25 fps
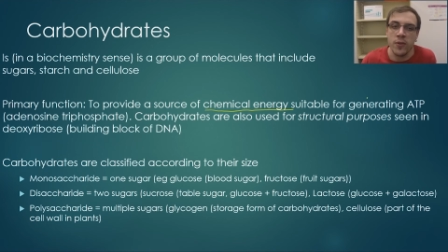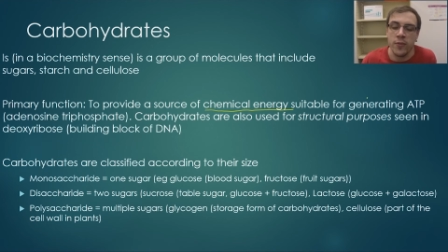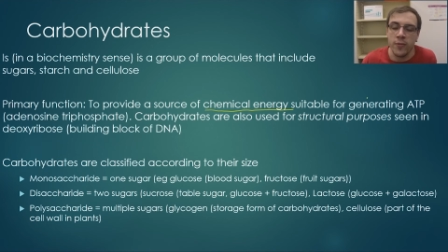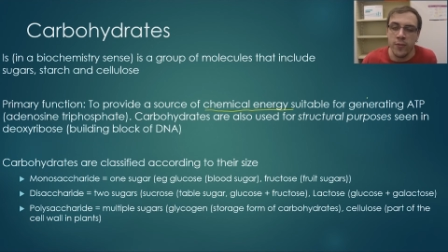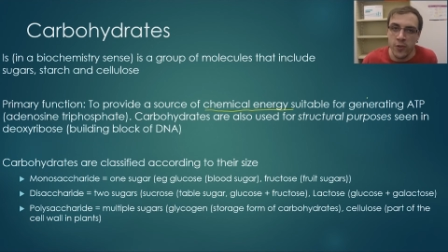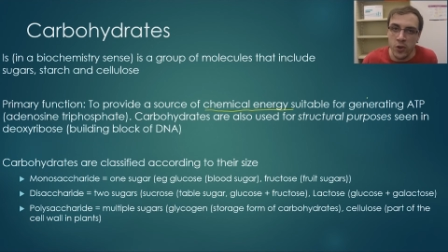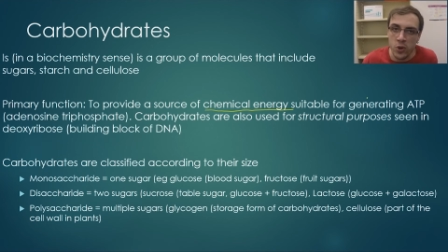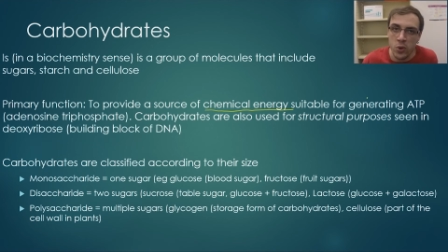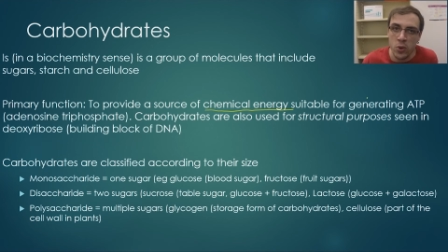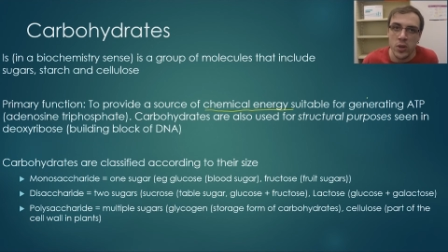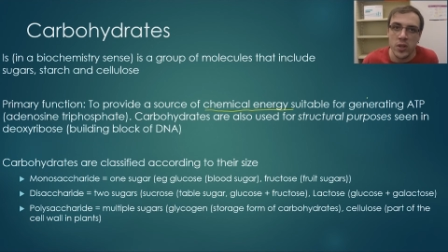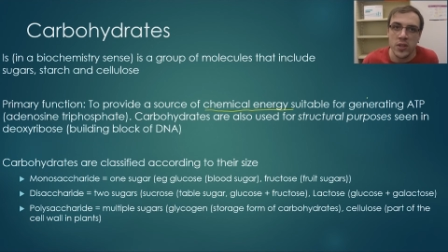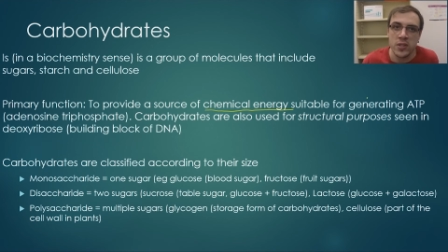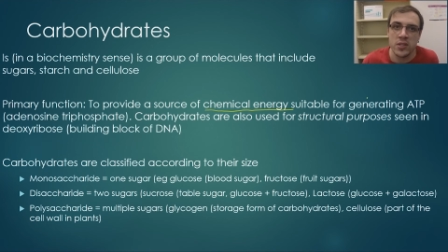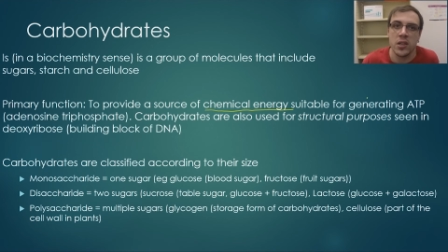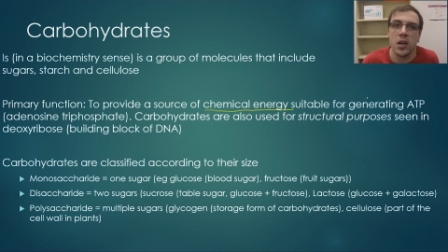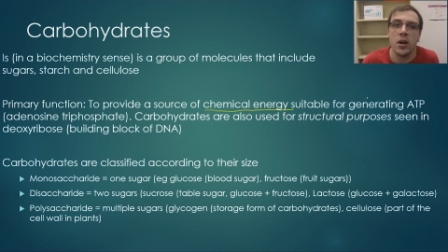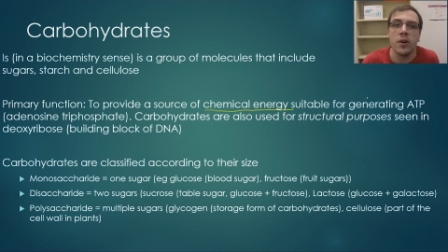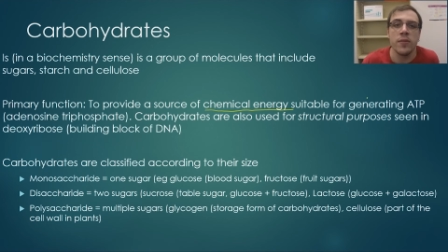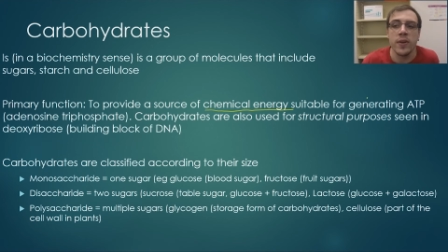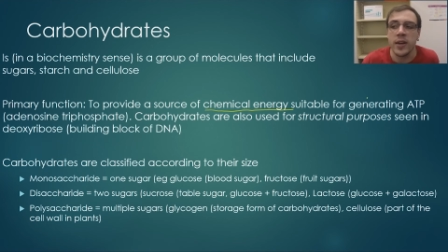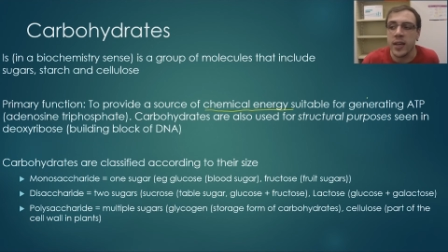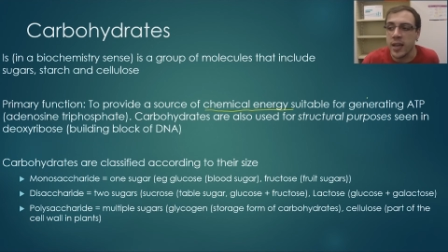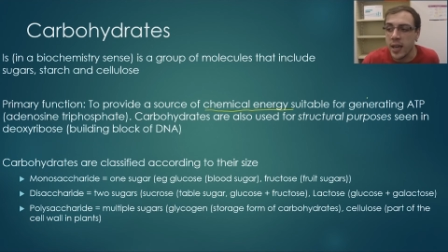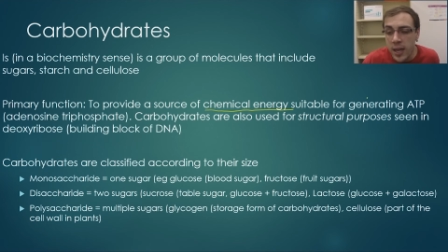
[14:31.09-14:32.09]
fuel
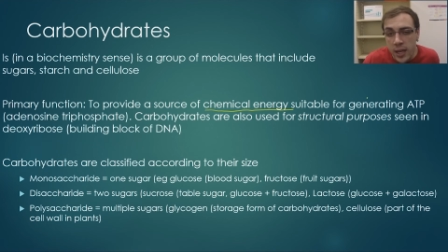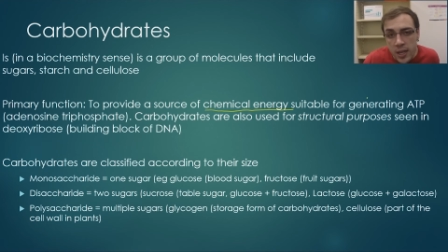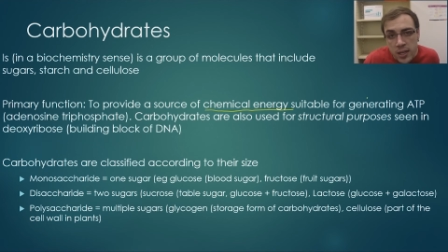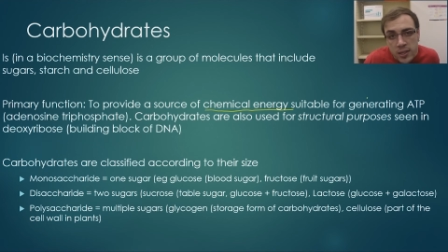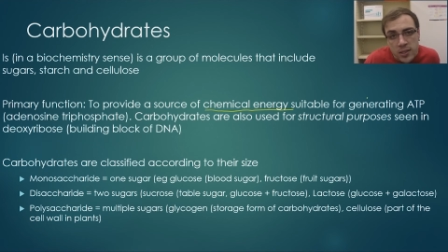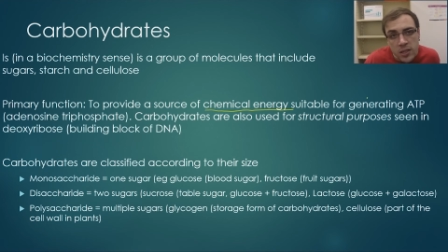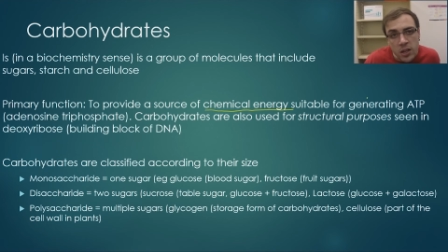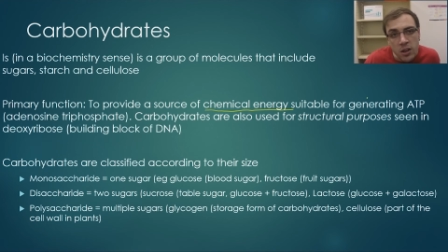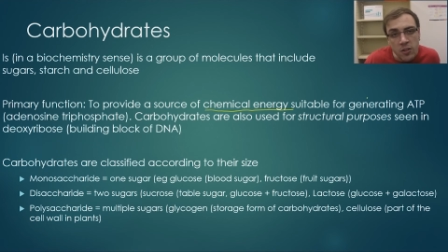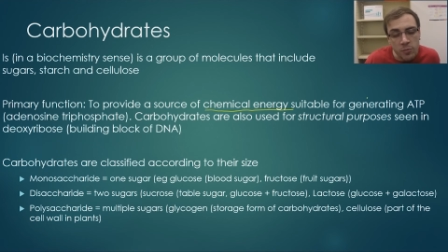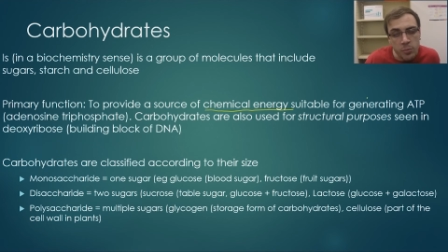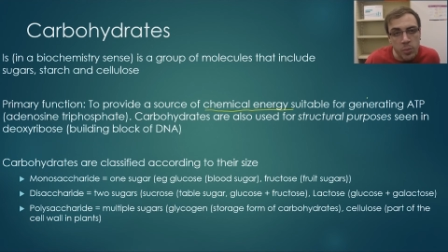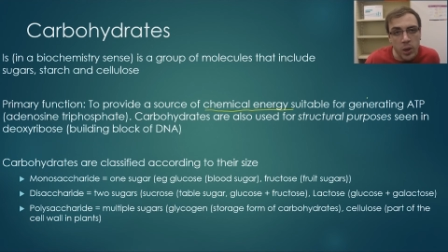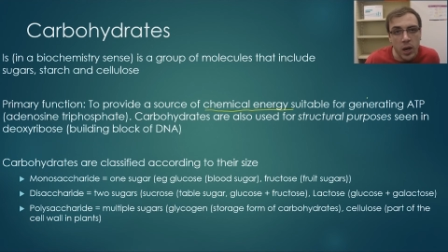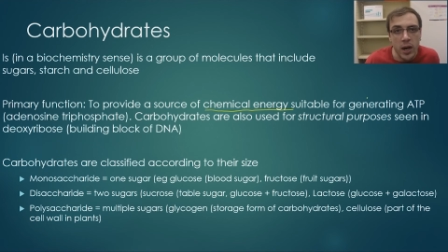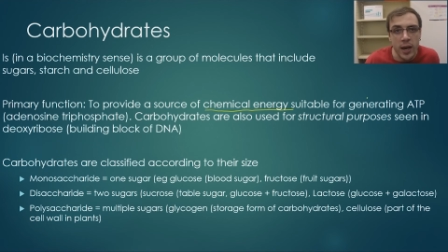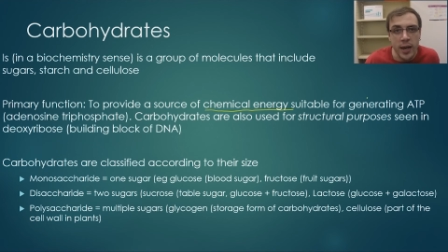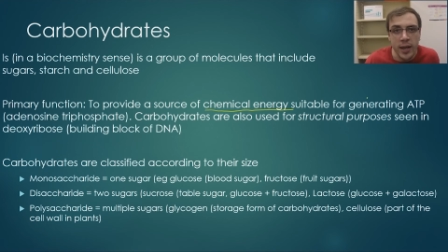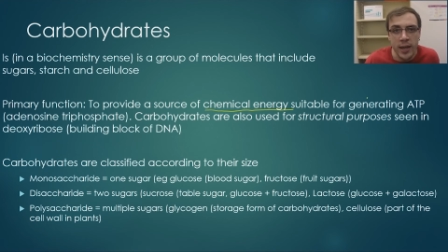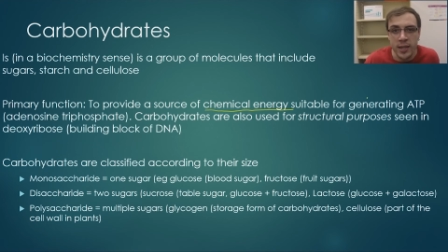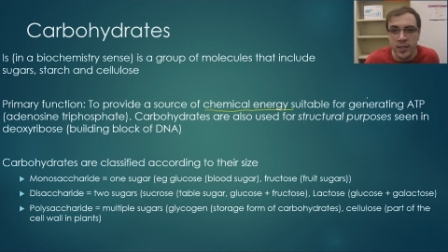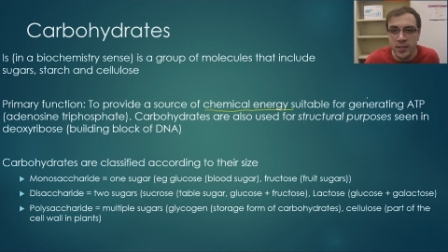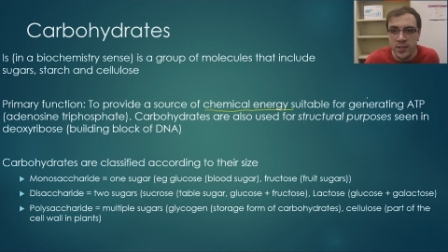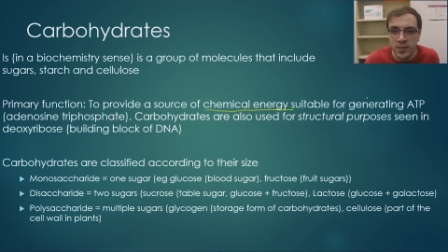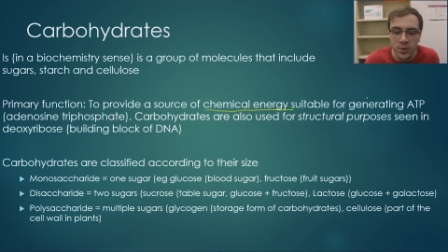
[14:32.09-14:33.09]
yourself and get yourself by
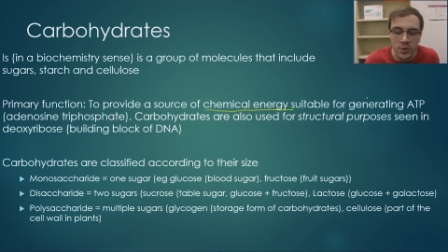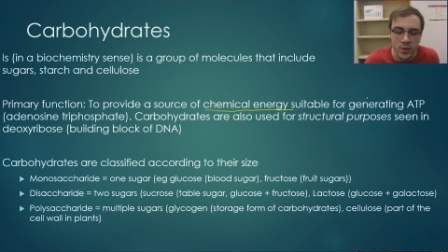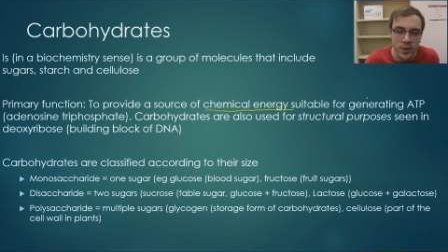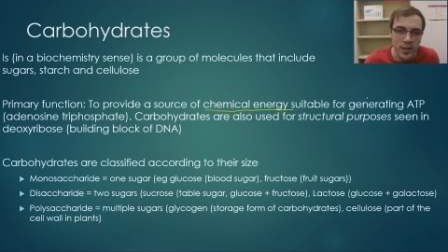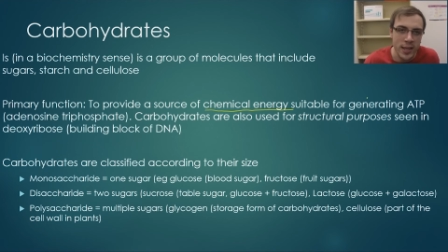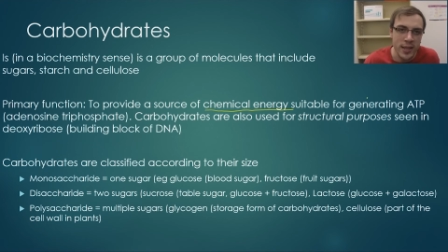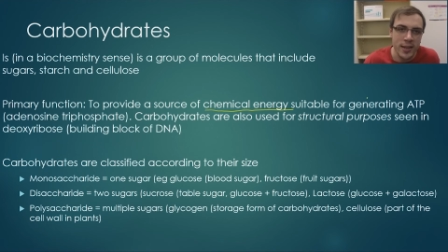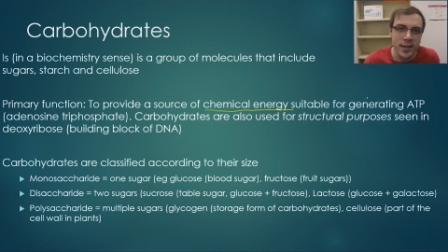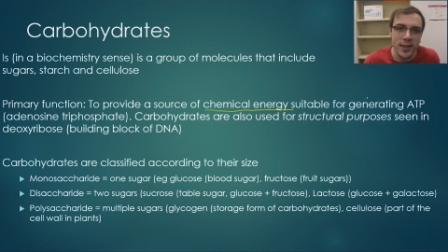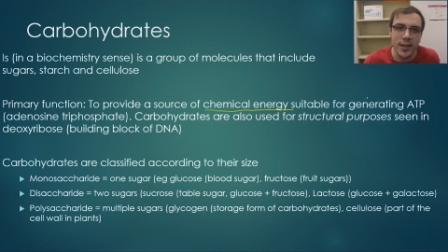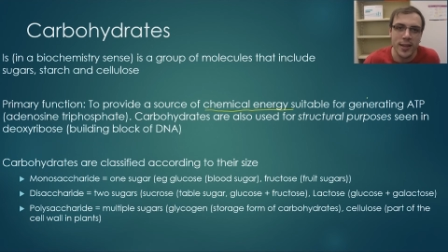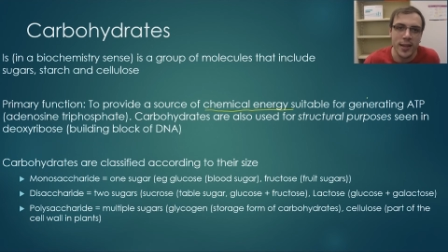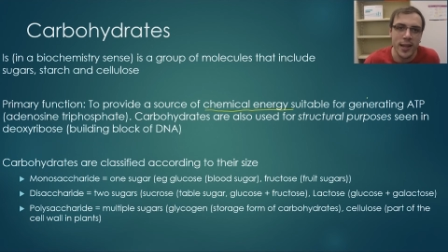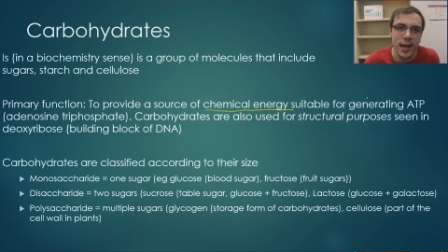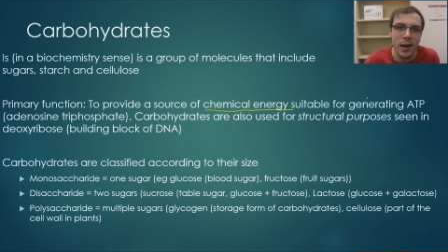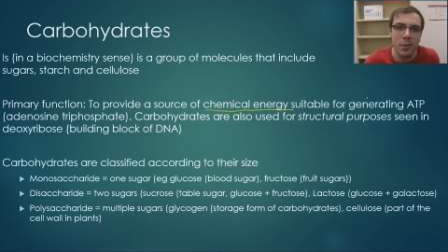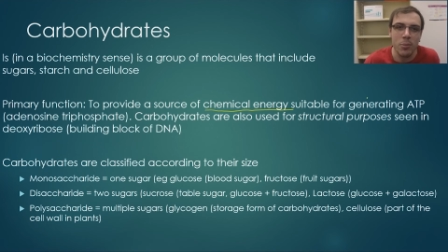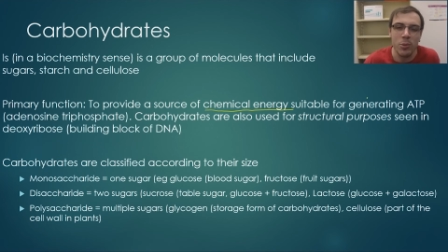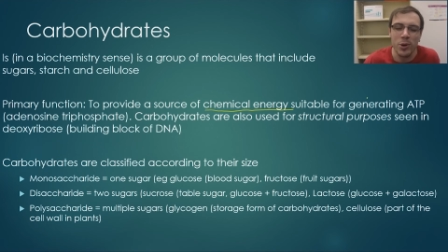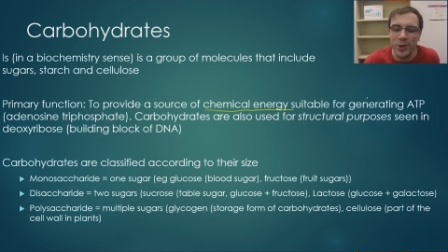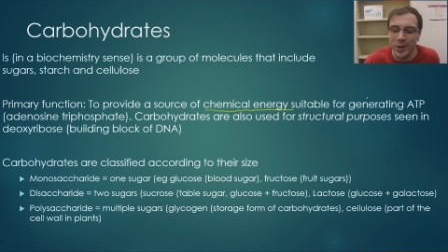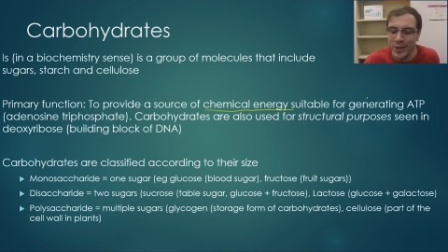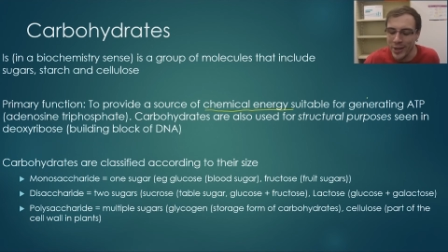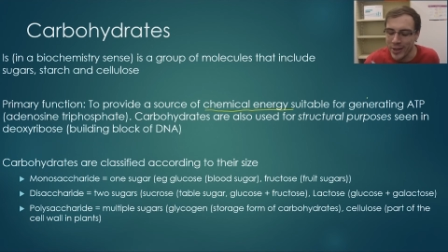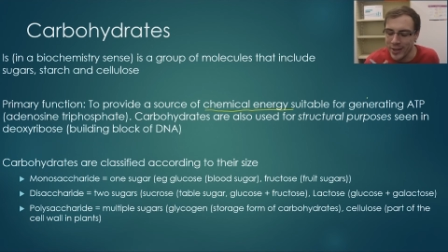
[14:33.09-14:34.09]
until the end of the lab when you